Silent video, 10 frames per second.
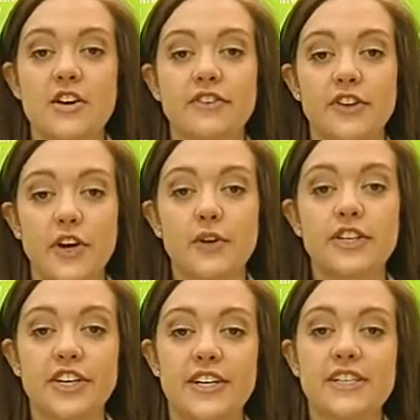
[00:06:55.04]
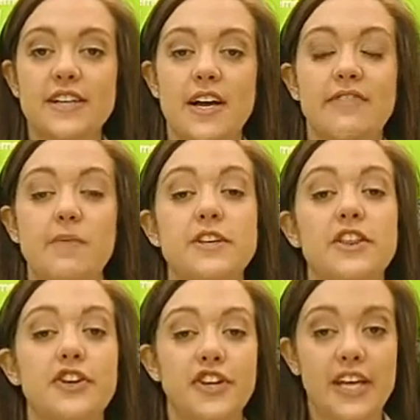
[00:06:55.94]
for load currents of up to
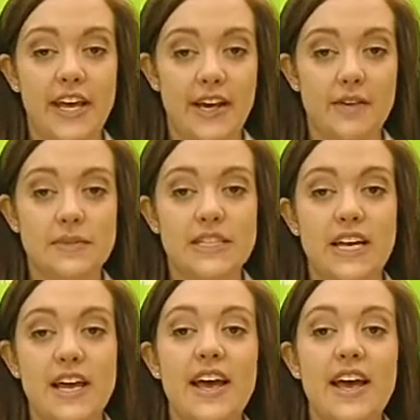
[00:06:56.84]
30 amps,